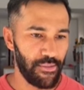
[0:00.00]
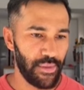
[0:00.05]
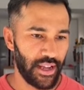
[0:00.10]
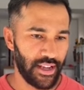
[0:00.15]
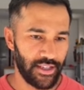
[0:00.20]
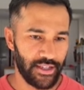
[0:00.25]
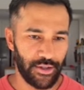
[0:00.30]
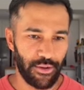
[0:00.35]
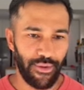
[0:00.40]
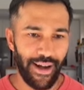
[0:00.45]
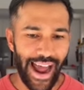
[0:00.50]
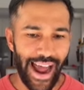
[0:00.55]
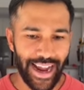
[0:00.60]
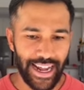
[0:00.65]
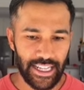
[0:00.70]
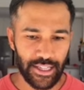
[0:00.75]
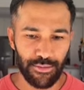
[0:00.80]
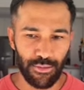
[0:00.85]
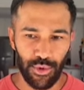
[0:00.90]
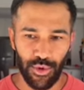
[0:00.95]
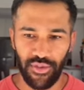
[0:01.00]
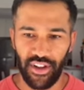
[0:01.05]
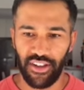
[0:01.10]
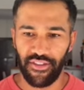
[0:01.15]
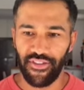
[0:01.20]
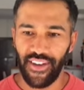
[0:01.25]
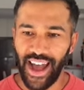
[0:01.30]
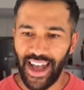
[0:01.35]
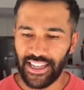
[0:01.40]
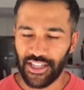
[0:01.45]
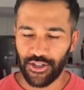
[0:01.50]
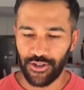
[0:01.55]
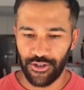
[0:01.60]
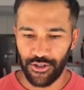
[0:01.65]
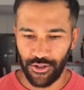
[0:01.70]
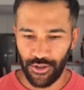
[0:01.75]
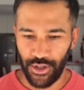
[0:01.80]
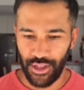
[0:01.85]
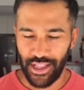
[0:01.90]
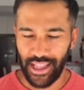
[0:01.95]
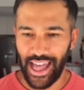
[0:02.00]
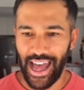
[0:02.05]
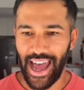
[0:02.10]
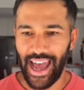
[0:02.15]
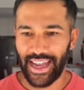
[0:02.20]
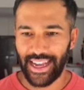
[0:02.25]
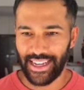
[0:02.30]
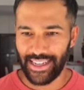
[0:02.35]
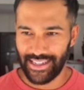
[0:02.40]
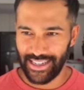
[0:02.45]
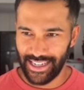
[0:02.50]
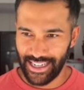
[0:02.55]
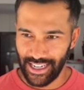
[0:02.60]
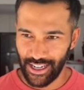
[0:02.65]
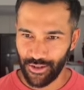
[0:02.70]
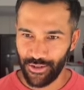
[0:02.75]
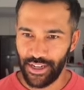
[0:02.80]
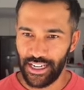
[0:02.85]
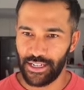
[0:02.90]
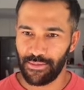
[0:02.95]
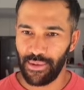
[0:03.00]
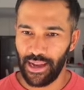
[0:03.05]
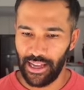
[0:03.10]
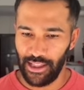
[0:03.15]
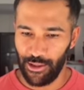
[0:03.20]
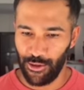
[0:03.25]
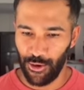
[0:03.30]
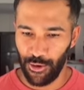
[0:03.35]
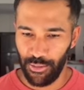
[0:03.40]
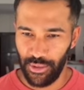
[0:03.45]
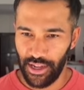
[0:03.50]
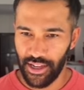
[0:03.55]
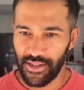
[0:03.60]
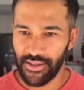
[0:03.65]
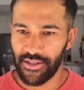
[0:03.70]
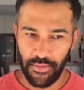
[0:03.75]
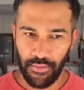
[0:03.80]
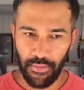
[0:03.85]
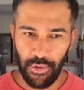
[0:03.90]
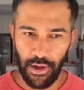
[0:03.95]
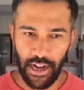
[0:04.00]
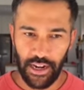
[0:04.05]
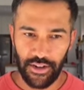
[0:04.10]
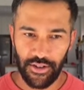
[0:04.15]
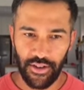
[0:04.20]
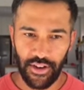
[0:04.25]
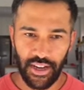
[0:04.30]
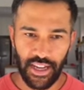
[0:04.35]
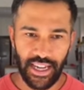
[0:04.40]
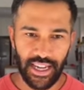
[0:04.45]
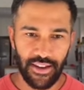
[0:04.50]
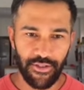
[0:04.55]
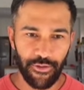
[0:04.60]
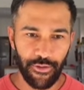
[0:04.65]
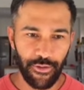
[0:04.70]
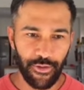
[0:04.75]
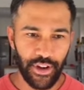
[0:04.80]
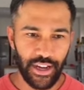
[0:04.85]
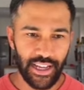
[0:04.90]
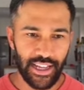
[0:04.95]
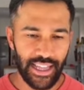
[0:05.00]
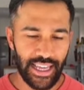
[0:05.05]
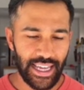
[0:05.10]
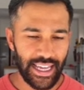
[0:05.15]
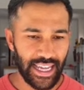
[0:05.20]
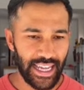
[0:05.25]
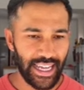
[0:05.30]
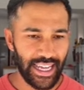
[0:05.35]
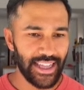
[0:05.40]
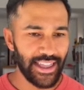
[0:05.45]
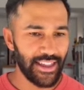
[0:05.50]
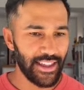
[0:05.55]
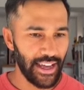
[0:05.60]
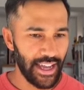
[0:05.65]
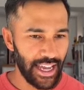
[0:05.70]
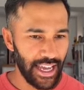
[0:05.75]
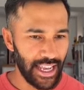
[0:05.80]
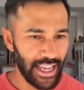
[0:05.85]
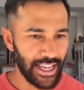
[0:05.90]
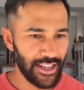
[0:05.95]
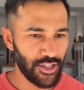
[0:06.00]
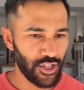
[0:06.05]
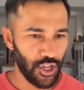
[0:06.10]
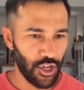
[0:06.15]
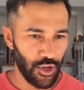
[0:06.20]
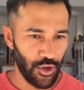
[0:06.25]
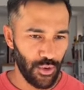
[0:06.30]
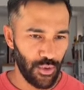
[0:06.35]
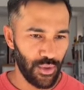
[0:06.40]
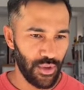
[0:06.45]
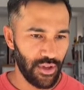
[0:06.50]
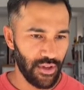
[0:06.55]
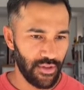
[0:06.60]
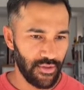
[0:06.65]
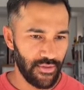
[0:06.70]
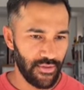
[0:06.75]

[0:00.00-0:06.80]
because the racket's moving faster, so the lag has increased by a little bit. But really, in the hitting zone,